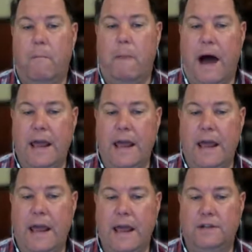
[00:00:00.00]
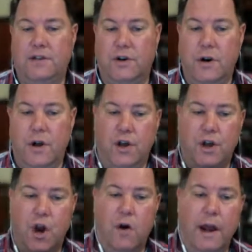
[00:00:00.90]
my answer,
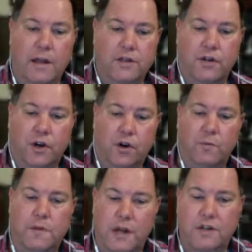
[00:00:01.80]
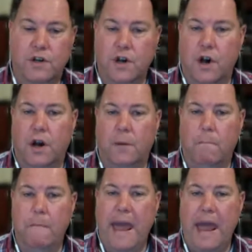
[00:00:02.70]
your answer, the group's answer, you're going to
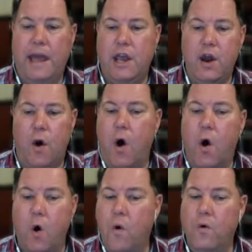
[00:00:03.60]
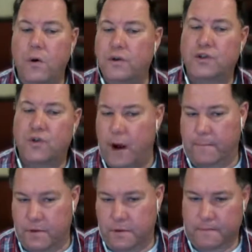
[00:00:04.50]
make your own
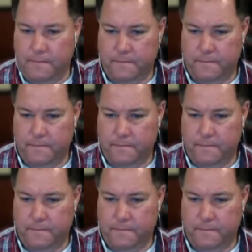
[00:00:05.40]
script.